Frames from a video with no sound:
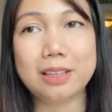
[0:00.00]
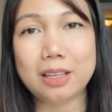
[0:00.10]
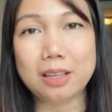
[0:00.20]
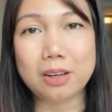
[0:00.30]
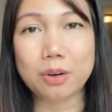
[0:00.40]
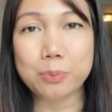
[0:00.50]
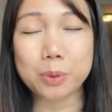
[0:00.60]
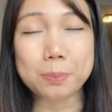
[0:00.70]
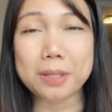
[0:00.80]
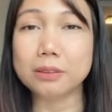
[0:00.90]
they
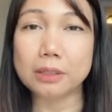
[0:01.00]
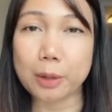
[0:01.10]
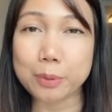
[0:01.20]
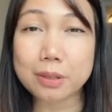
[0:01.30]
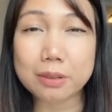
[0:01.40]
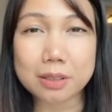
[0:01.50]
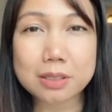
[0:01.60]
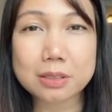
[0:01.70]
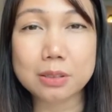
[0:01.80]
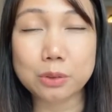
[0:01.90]
will be allowing
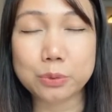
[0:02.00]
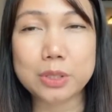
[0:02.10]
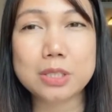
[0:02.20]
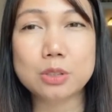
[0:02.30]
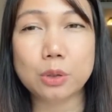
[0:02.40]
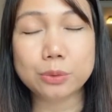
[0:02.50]
this deliveries.